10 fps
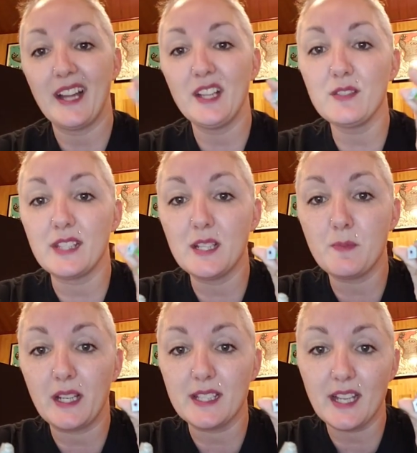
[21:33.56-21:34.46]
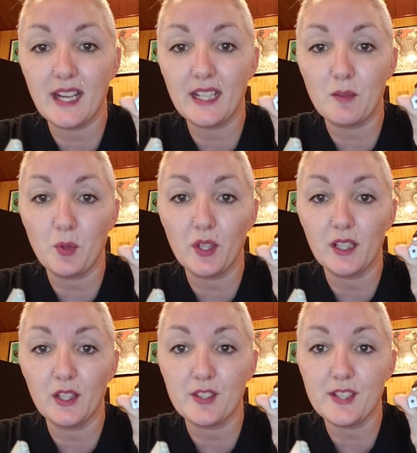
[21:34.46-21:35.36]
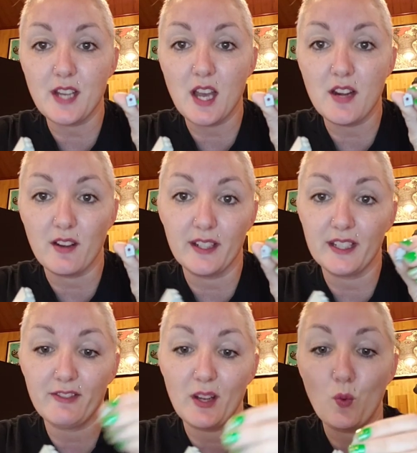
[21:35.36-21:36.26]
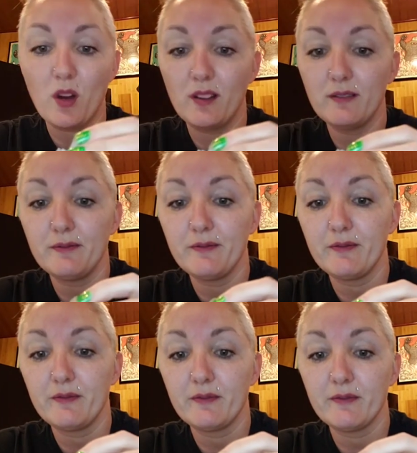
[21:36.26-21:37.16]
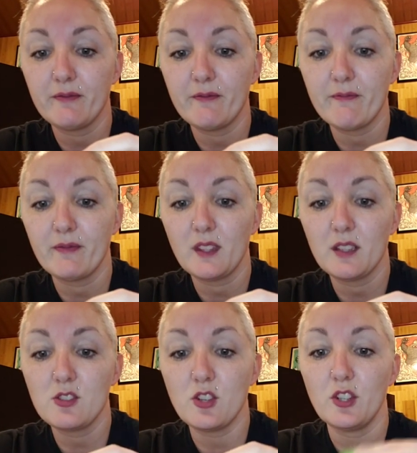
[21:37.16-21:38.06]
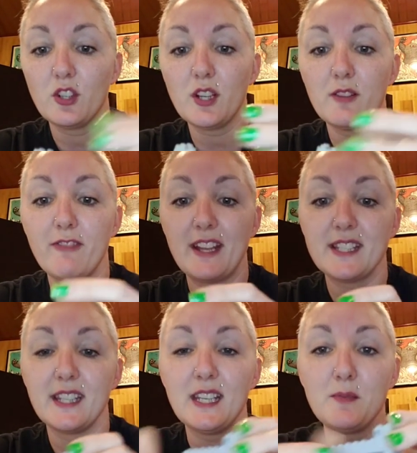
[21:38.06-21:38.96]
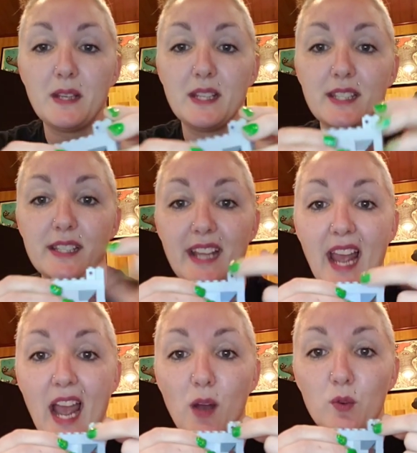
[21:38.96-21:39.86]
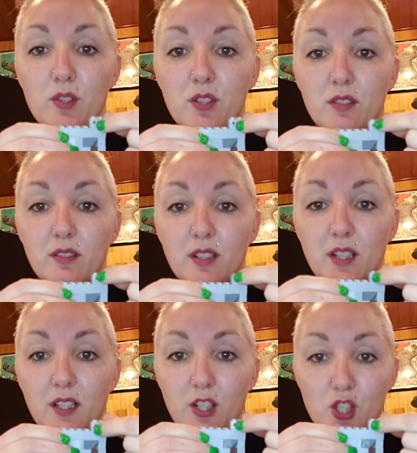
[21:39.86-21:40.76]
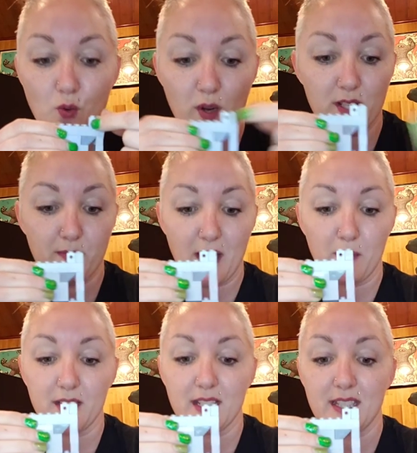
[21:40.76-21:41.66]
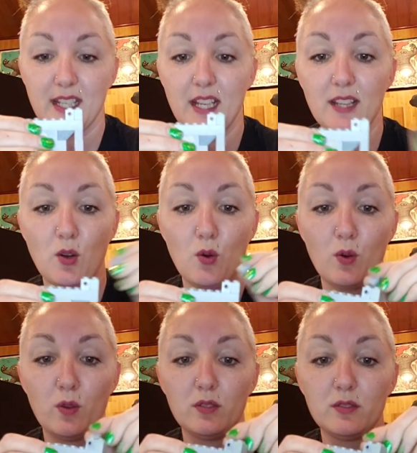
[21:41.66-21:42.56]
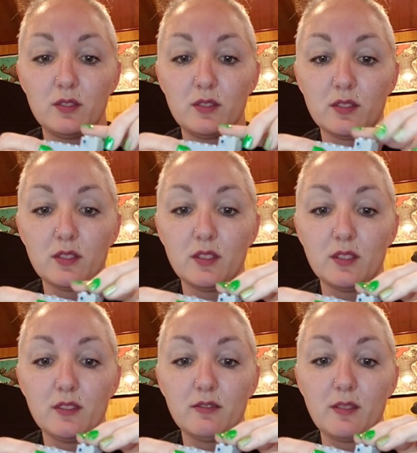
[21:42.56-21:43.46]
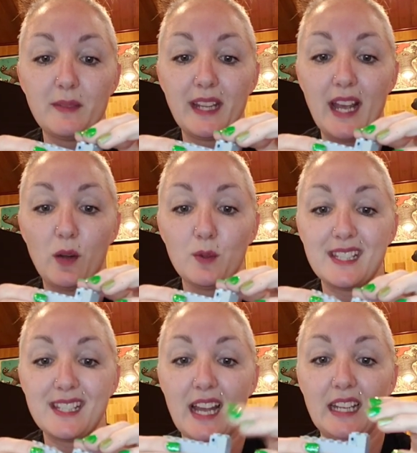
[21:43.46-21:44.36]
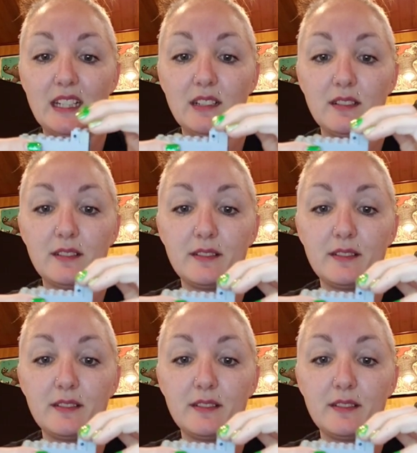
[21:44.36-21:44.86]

I use these because then I can put a little stud on it if I want. So you're going to face these pieces out because you want to be able to see the hole from the outside.